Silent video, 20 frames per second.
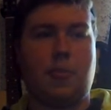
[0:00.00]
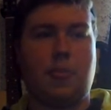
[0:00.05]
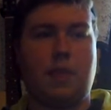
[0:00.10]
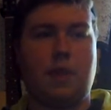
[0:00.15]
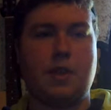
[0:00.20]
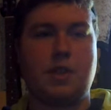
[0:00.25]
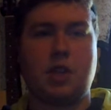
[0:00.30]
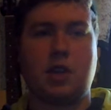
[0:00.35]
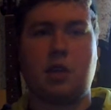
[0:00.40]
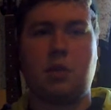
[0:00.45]

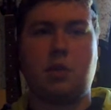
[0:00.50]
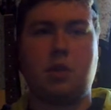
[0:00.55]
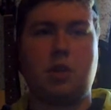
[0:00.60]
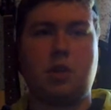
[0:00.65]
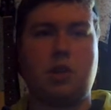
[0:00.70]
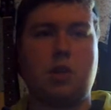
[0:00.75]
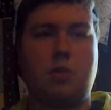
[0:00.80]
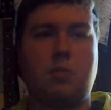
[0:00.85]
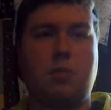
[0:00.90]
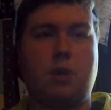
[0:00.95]
it's got a really
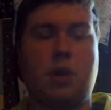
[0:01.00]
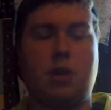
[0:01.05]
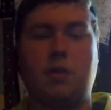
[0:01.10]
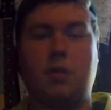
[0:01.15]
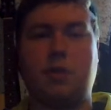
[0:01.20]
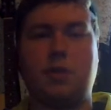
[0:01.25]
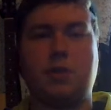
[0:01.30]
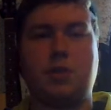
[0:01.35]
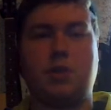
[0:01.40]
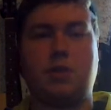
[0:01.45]
good,
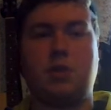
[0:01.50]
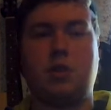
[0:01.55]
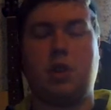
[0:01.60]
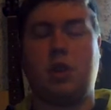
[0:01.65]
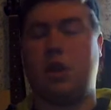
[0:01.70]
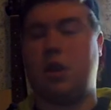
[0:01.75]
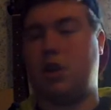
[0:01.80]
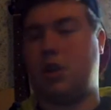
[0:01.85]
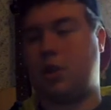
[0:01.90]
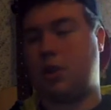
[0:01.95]
powerful
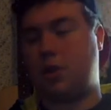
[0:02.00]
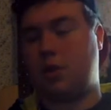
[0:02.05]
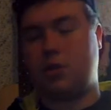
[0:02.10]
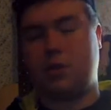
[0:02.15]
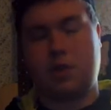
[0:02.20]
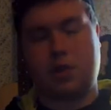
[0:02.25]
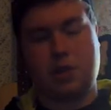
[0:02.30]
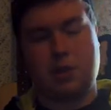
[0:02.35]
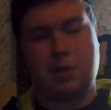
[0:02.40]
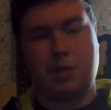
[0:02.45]

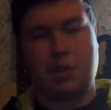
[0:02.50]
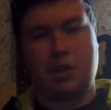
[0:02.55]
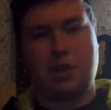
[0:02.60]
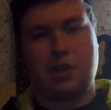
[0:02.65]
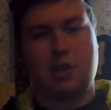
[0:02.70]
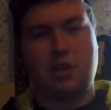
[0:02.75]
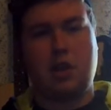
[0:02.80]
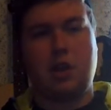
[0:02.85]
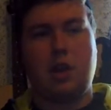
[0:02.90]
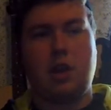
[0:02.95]
chorus with
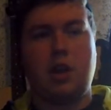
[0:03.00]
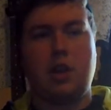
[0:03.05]
it.